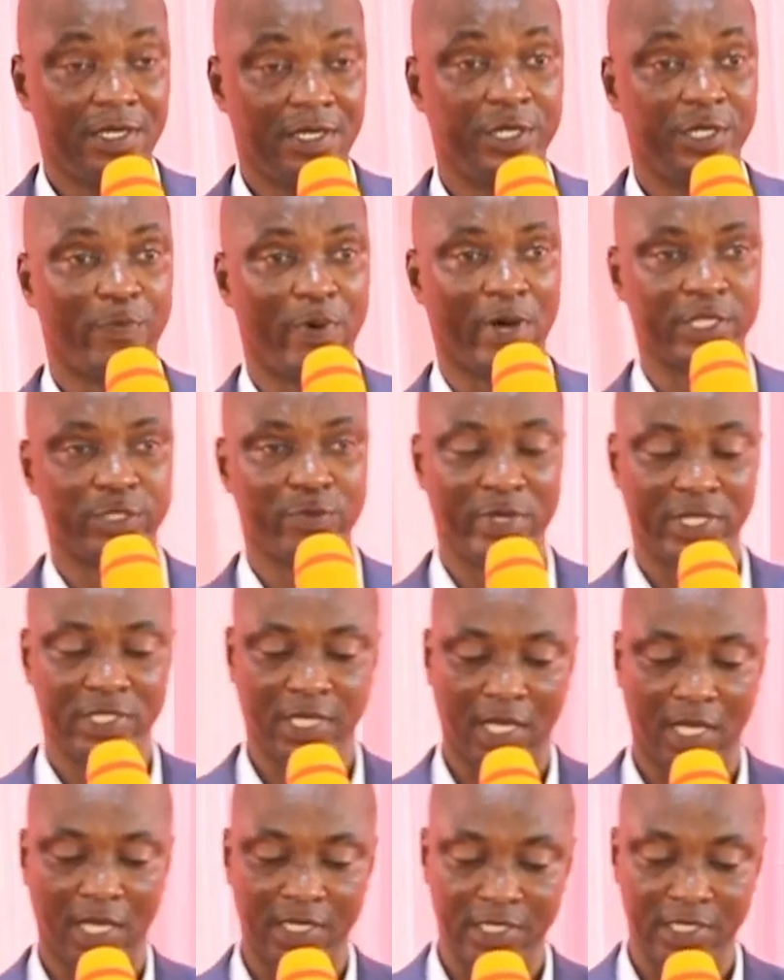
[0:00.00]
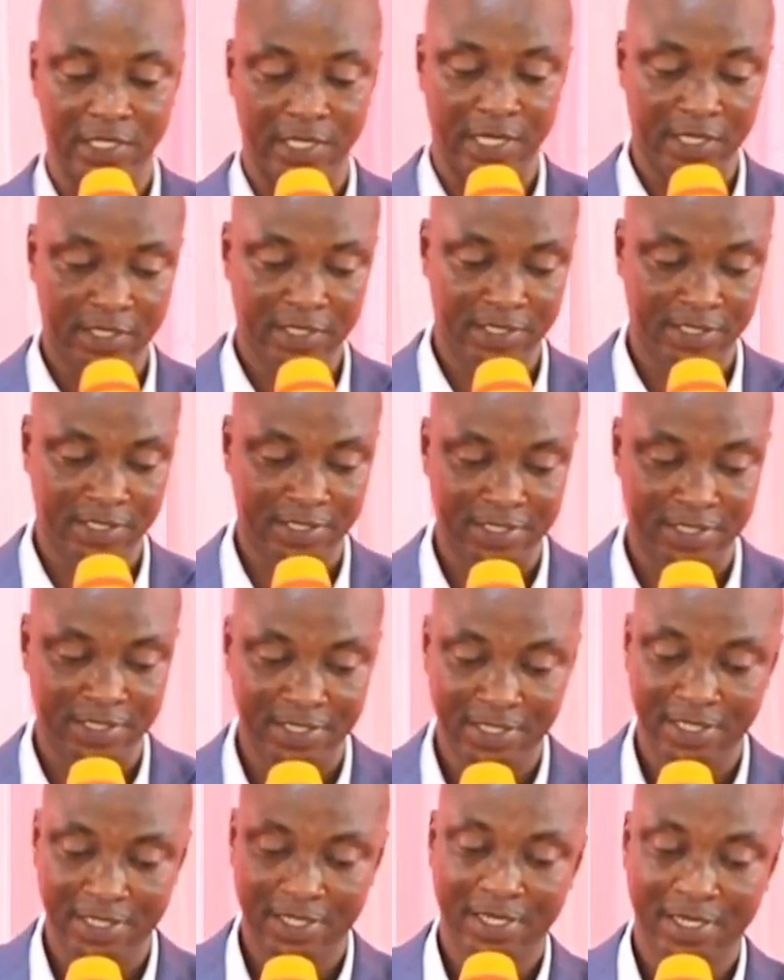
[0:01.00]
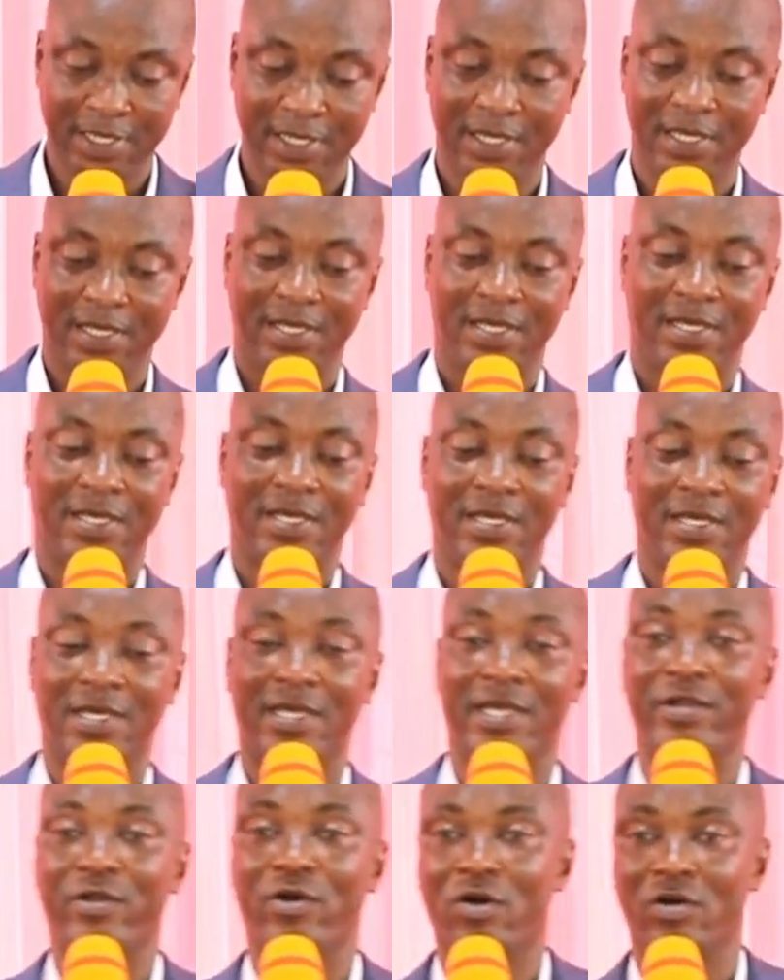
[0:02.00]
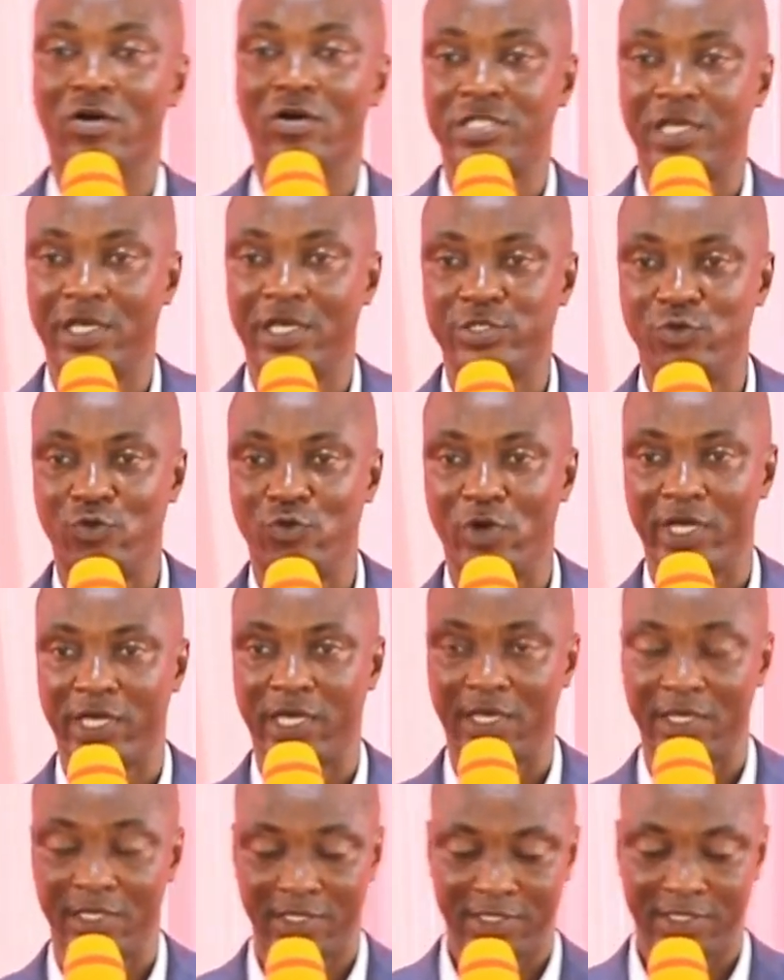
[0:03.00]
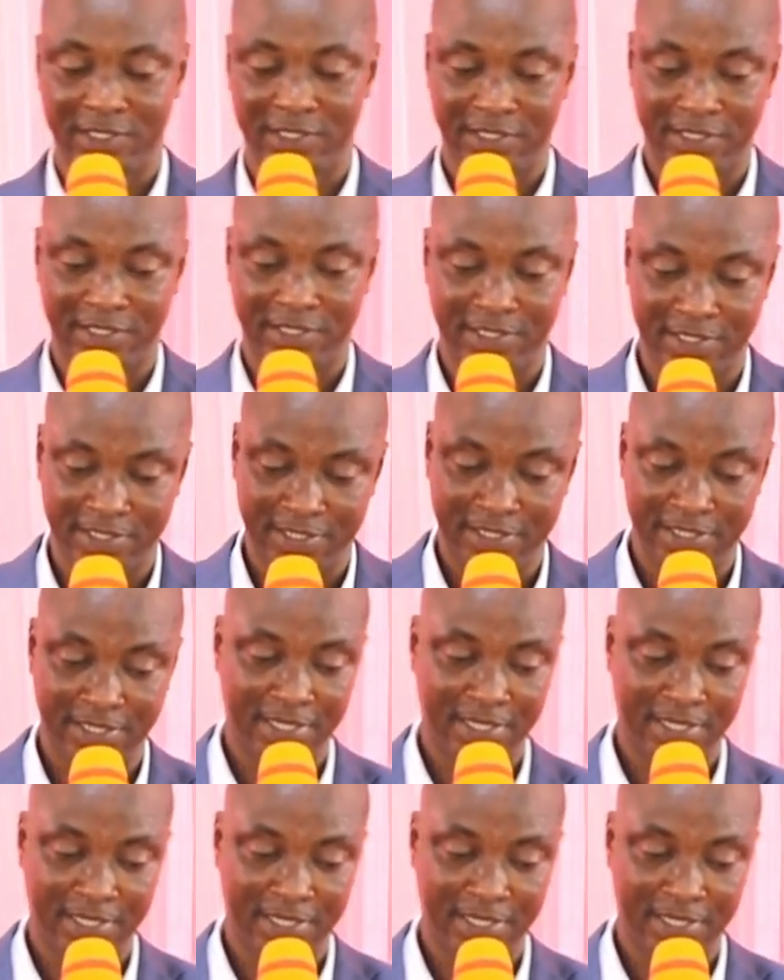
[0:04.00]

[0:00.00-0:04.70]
the departmental leaders, and all church workers.